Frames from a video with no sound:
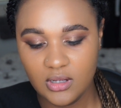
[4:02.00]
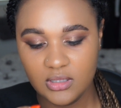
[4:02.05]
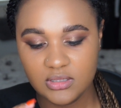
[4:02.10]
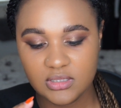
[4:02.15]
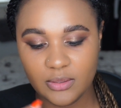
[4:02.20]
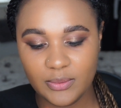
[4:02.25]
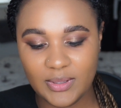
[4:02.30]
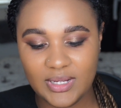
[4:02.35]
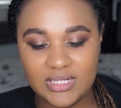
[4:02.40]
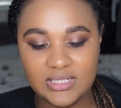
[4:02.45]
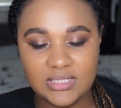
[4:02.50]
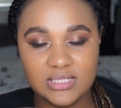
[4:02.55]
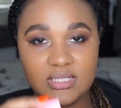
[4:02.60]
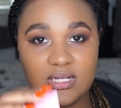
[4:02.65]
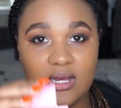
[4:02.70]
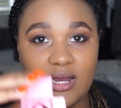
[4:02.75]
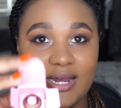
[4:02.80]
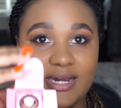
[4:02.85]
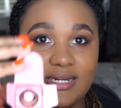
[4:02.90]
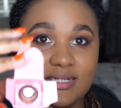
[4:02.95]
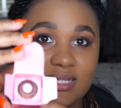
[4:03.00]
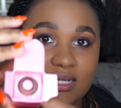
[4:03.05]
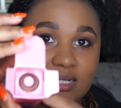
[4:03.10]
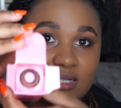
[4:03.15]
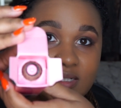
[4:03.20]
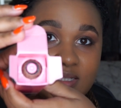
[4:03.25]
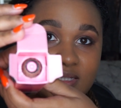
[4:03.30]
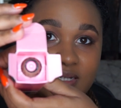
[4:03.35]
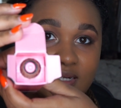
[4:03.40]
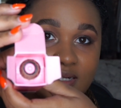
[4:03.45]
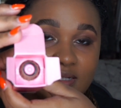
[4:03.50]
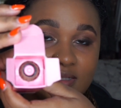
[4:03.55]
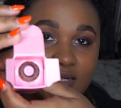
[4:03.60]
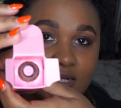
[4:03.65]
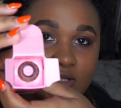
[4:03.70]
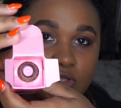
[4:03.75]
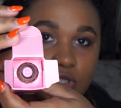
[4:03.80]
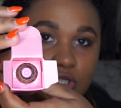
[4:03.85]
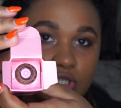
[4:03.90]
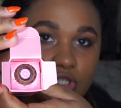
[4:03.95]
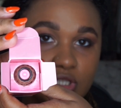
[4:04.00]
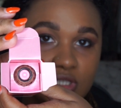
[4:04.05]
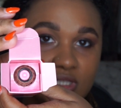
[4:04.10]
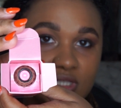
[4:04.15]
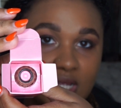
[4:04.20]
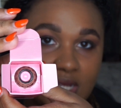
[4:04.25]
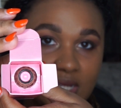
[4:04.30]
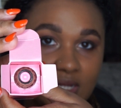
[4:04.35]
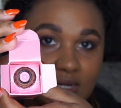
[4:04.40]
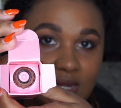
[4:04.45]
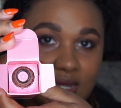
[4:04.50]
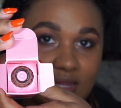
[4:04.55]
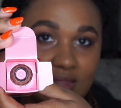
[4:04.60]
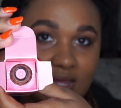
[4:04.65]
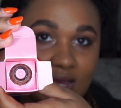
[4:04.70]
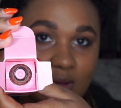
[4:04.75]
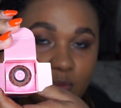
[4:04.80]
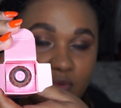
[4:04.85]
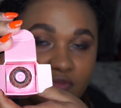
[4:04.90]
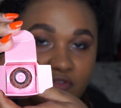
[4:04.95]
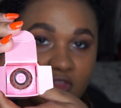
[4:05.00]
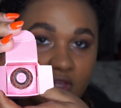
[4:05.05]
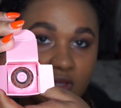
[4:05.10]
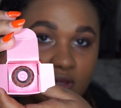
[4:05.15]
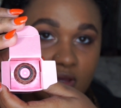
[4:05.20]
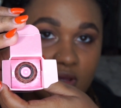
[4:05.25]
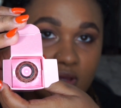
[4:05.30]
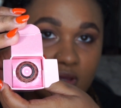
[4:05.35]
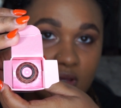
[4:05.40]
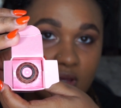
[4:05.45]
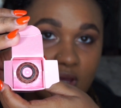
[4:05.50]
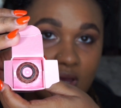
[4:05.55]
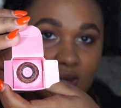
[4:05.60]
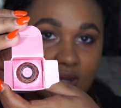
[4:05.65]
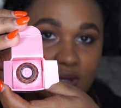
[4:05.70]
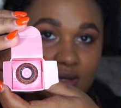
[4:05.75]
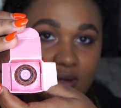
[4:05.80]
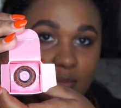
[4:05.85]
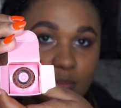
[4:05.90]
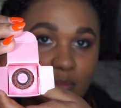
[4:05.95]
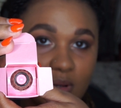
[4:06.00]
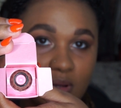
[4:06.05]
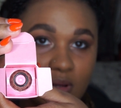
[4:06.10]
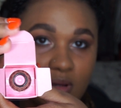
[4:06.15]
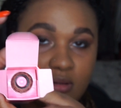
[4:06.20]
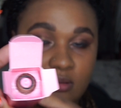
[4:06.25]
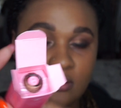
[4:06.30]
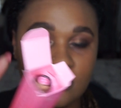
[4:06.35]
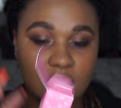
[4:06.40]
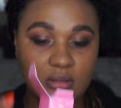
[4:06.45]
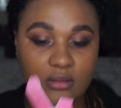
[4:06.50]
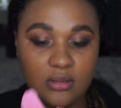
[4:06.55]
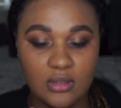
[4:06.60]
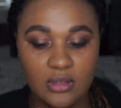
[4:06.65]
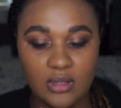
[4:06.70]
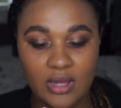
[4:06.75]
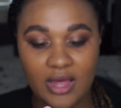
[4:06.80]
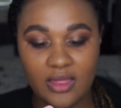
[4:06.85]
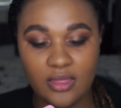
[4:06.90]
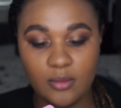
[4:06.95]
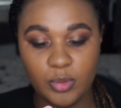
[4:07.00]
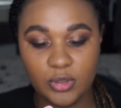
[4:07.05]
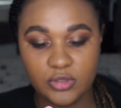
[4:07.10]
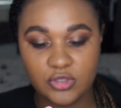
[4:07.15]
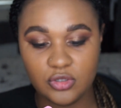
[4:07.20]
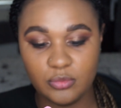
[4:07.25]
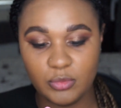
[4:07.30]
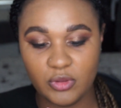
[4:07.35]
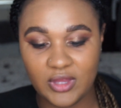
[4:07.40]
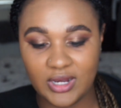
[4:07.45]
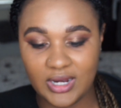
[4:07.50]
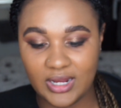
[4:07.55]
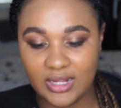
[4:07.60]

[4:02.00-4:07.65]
So inside, the concealer's literally just sitting like that with the colour number at the bottom on the